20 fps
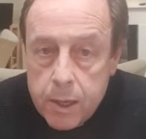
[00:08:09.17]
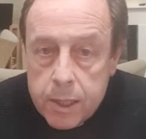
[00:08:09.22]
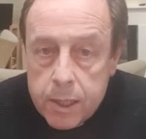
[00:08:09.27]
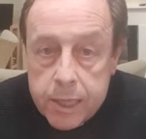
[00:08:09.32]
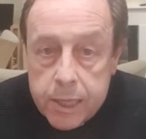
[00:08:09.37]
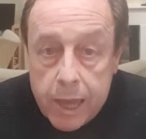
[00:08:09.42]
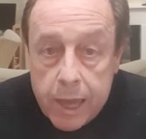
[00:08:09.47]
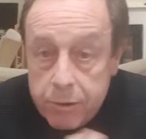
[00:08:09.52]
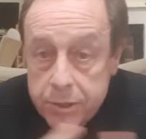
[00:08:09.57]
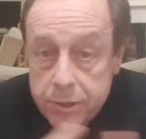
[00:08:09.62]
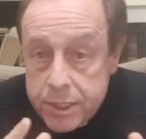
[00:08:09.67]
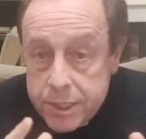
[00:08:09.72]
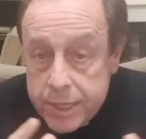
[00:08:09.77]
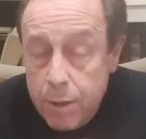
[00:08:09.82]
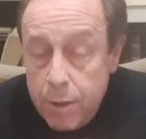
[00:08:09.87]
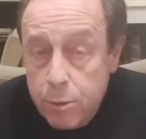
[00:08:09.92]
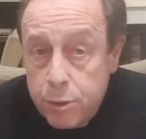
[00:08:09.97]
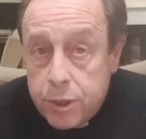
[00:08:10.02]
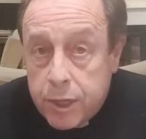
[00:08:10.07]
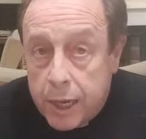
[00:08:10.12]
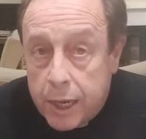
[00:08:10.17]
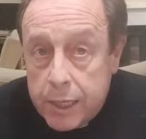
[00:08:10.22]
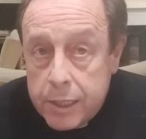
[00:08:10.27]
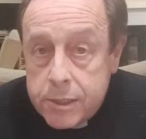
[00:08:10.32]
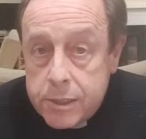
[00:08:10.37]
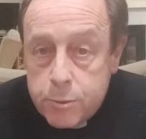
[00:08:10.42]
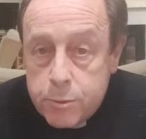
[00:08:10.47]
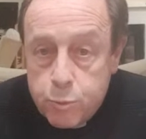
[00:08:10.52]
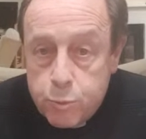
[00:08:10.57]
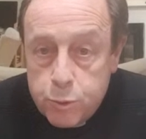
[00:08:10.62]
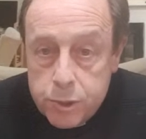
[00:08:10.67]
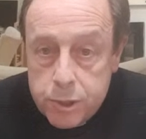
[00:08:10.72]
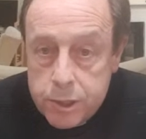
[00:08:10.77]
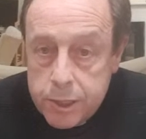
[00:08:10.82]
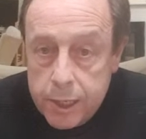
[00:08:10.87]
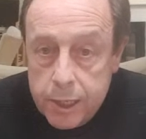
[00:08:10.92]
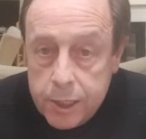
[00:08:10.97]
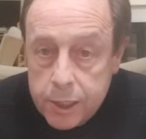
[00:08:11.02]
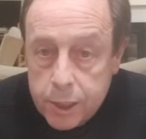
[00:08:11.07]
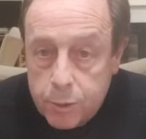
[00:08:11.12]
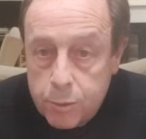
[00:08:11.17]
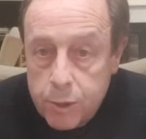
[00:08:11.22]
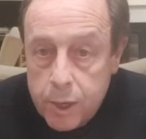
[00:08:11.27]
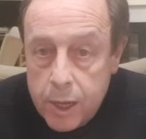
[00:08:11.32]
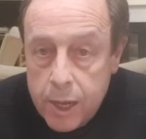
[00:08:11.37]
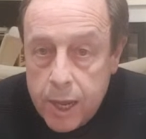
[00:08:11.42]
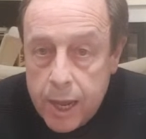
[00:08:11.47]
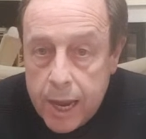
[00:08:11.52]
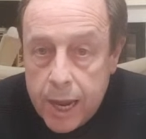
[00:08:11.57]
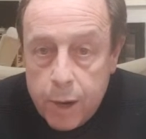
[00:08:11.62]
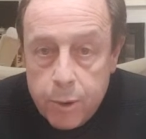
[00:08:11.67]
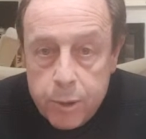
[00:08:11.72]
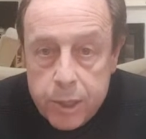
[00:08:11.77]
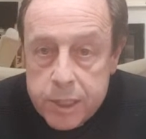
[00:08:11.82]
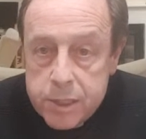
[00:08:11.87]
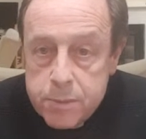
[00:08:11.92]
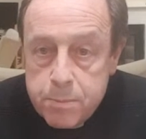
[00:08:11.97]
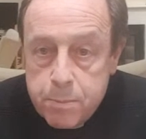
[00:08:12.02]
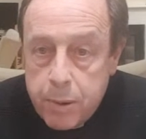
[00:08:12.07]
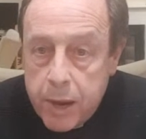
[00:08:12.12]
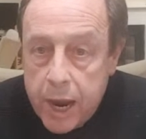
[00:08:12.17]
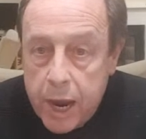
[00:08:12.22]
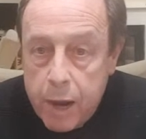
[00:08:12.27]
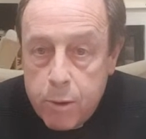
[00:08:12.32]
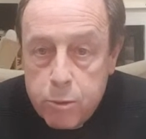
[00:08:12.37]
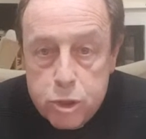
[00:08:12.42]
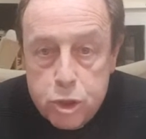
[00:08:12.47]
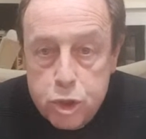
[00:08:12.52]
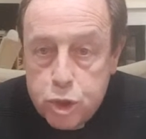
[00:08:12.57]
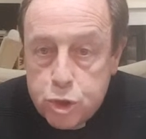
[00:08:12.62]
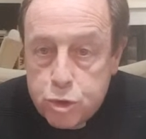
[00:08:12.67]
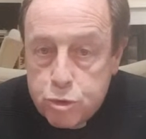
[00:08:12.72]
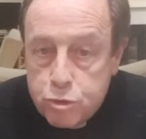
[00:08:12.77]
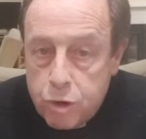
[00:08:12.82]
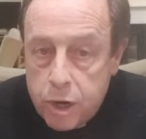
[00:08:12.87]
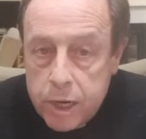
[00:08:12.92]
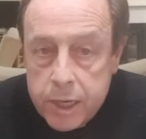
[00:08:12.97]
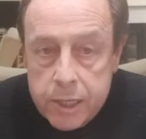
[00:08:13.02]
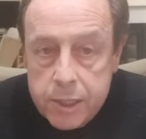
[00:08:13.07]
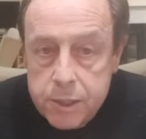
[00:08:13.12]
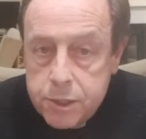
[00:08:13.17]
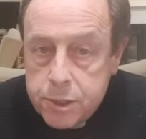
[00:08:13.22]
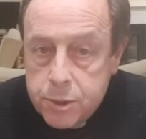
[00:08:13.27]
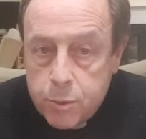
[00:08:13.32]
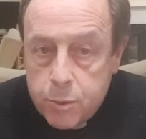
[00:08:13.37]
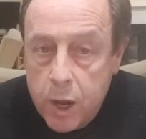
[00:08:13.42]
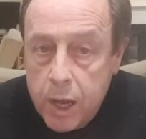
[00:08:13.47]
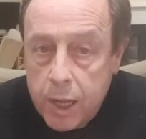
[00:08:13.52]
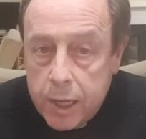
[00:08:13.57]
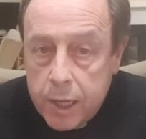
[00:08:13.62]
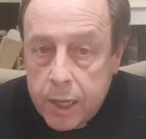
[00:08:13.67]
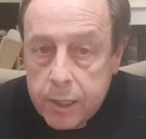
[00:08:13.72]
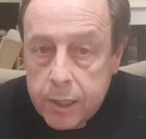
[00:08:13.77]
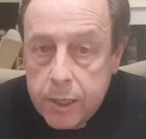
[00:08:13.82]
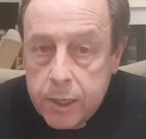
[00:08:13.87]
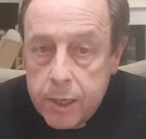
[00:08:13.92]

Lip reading: Gareth Southgate would tell you how his power drains away